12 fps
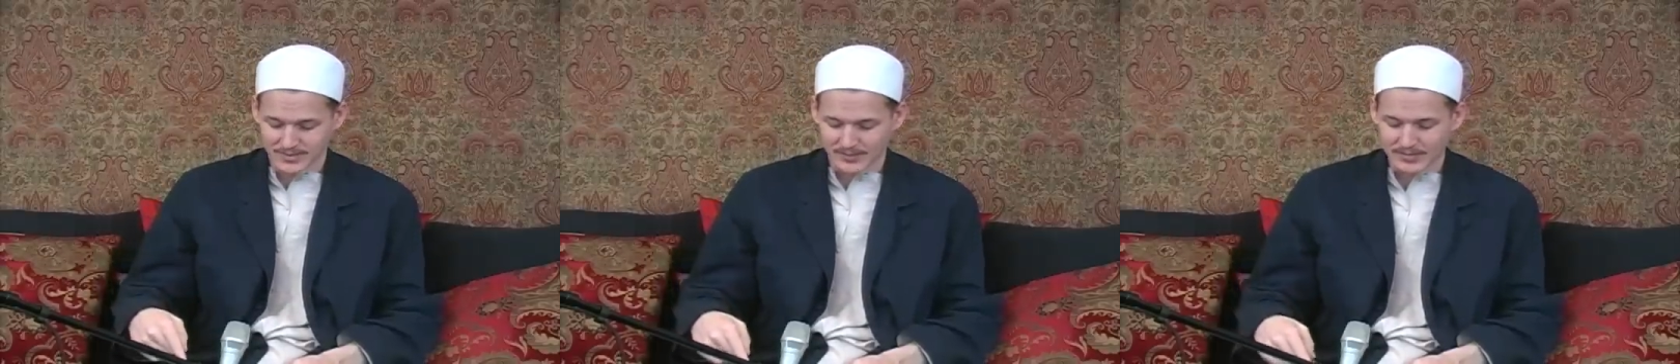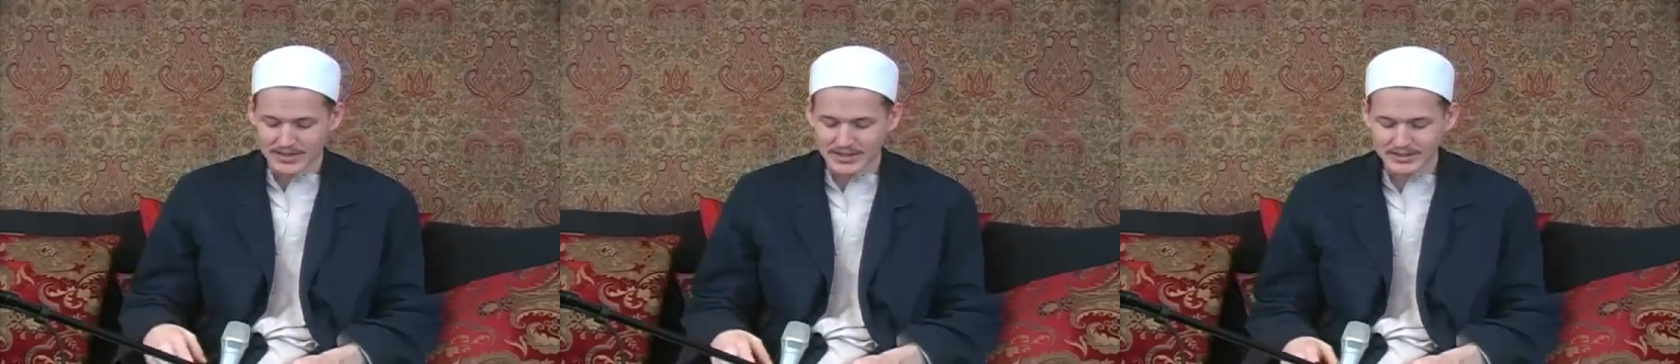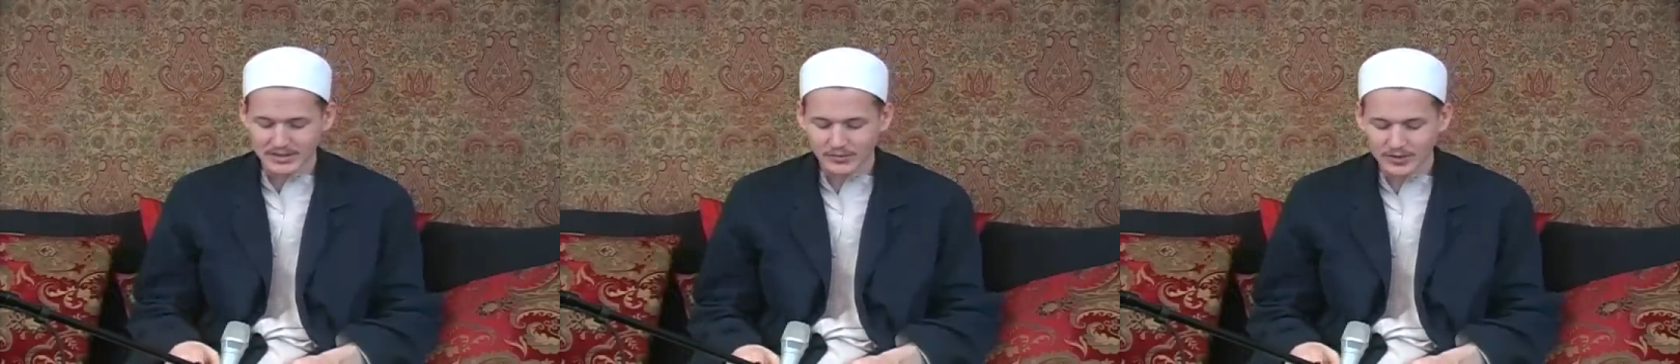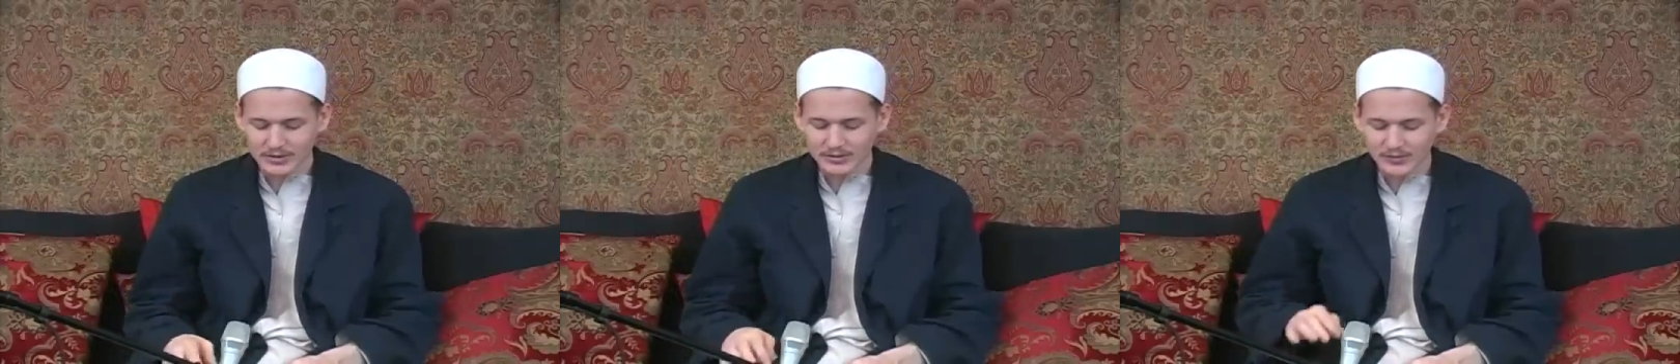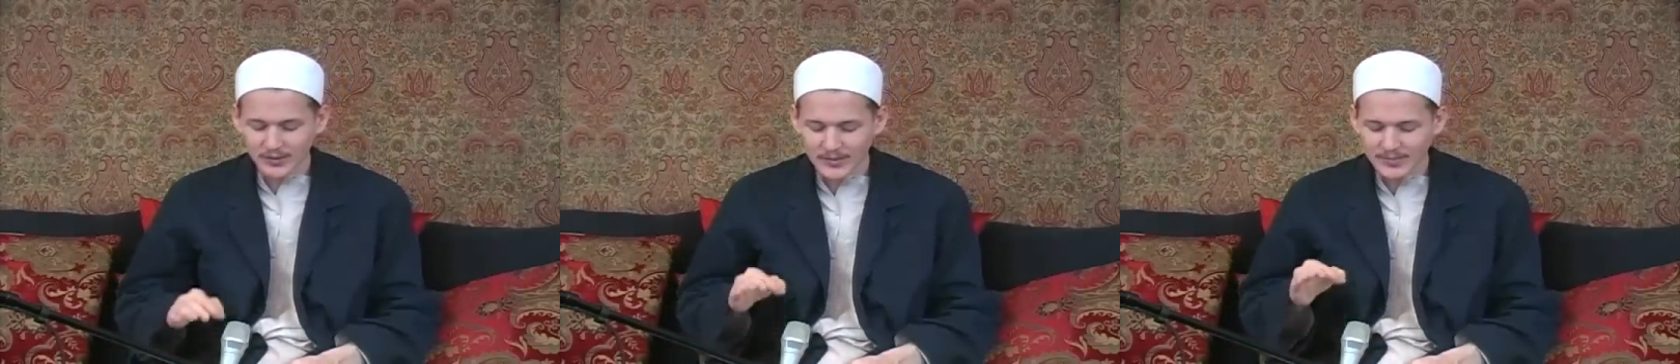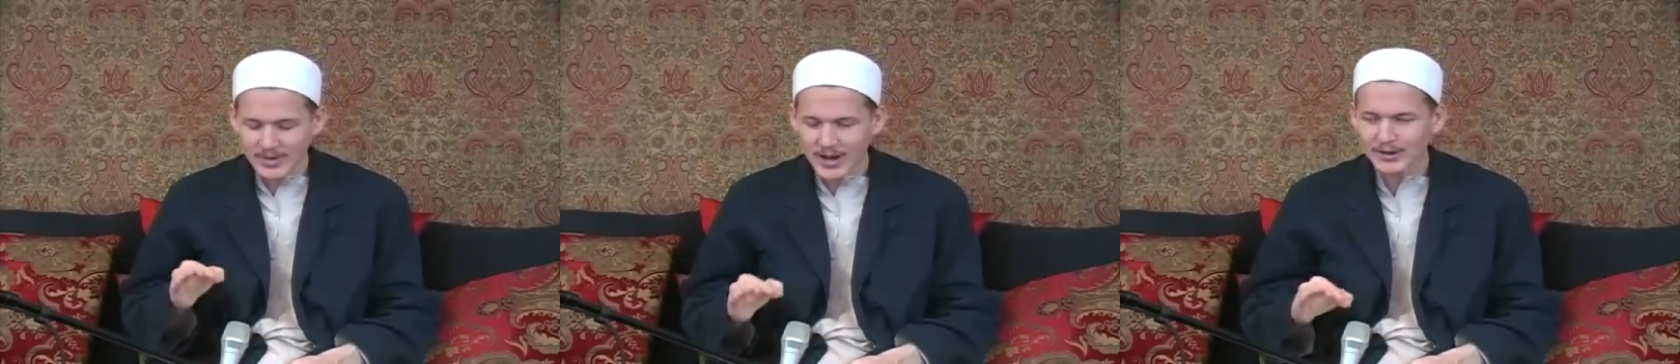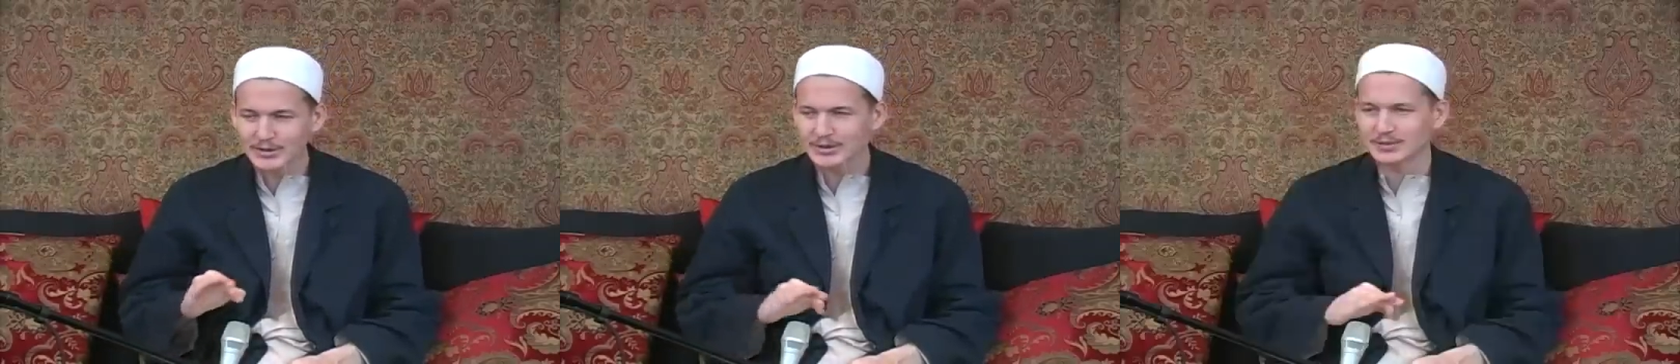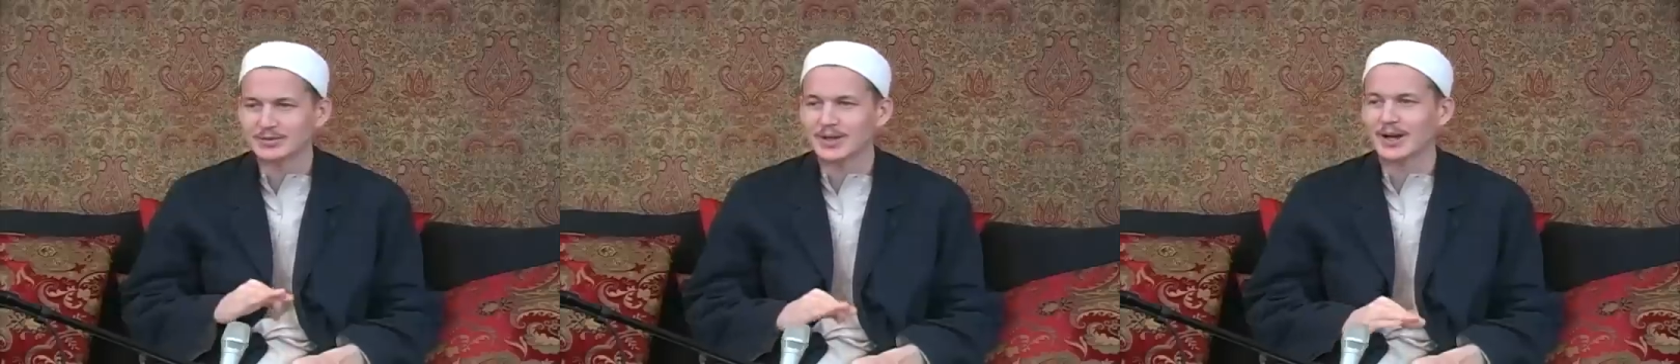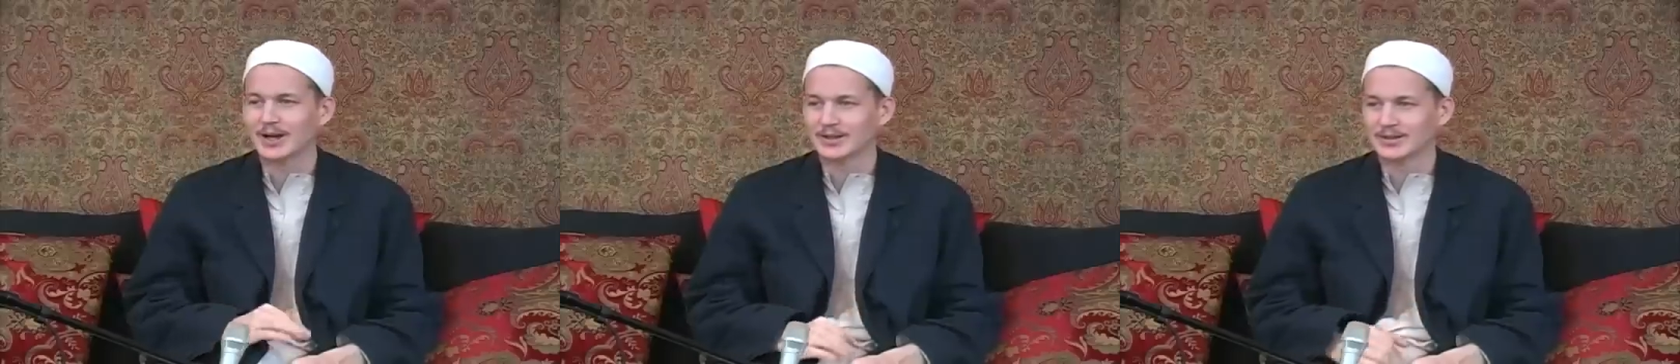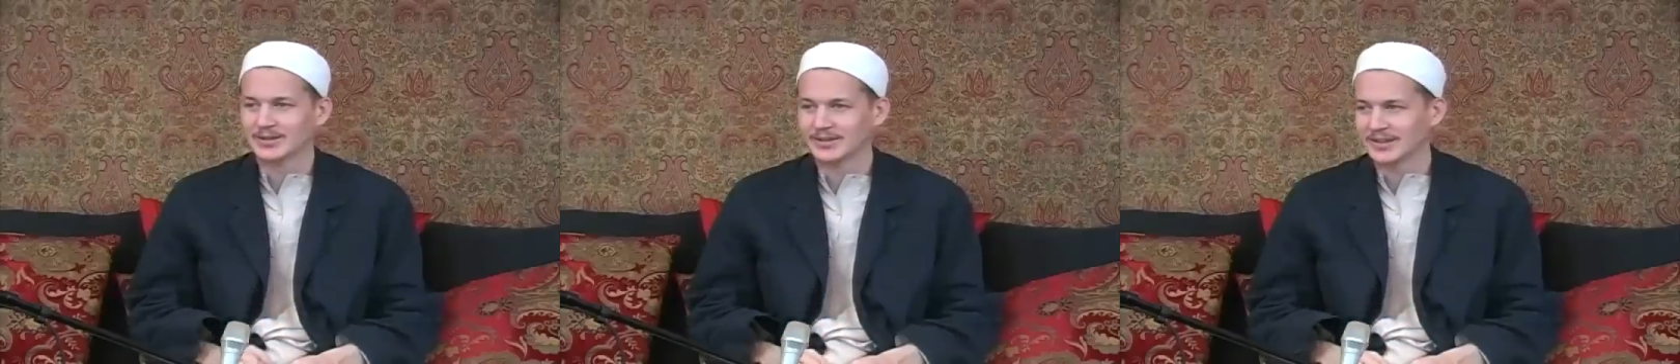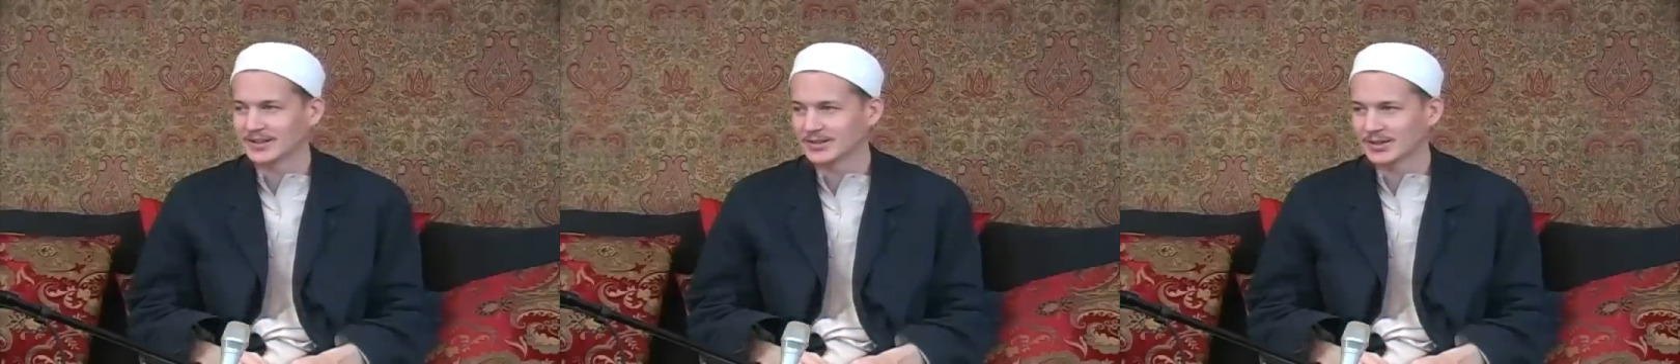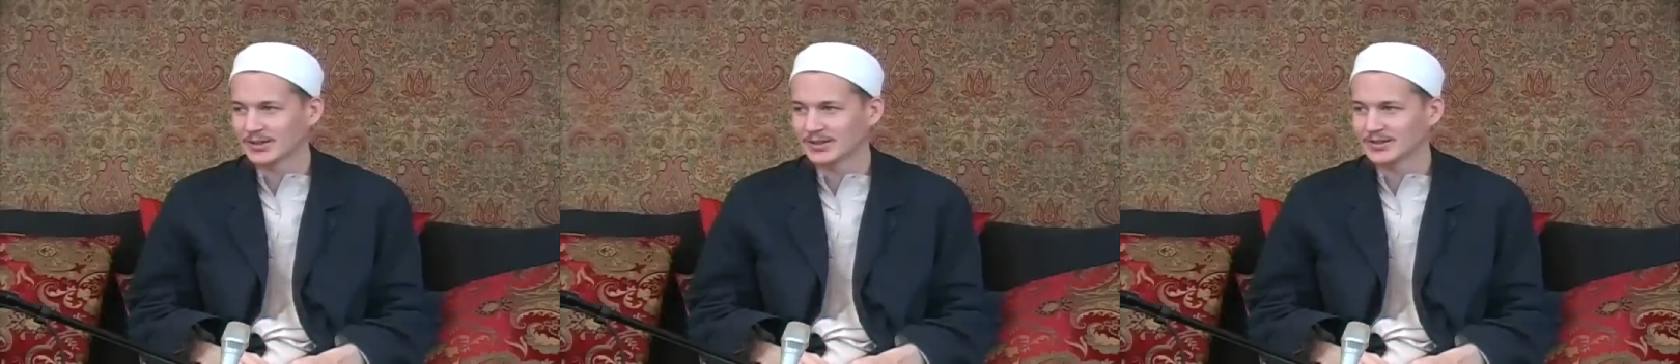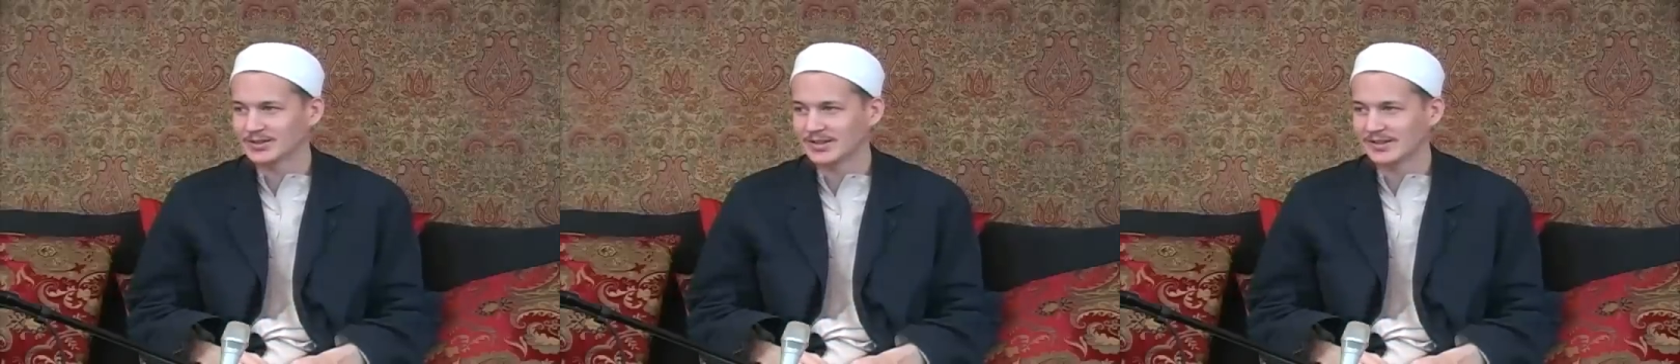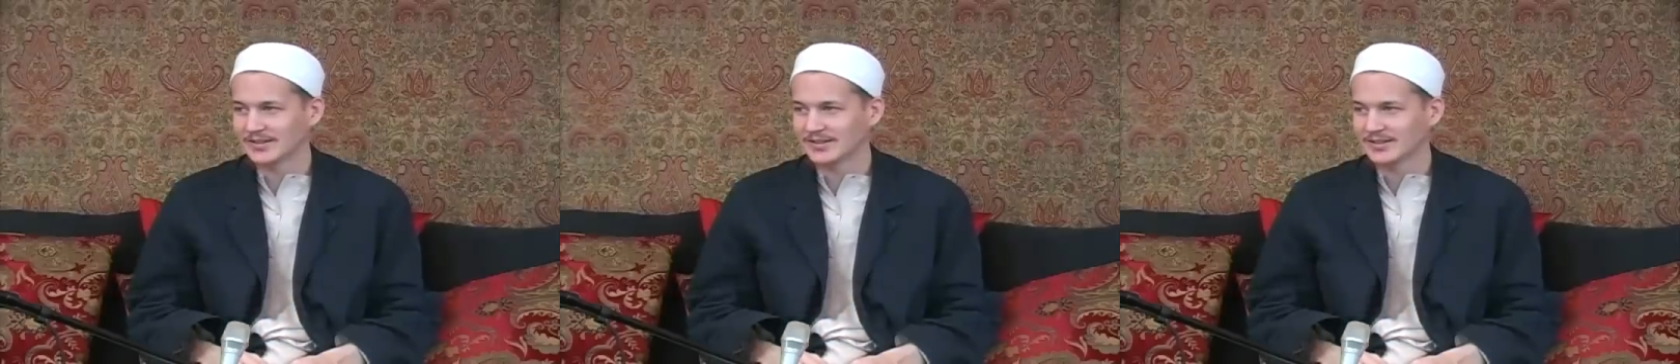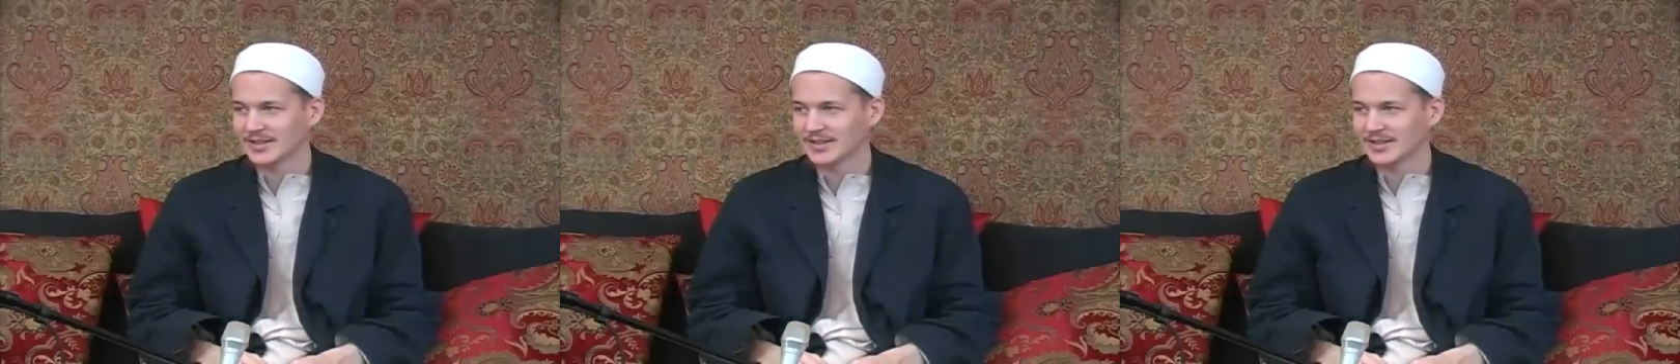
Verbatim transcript: Because of one's firm knowledge of God, exalted is he,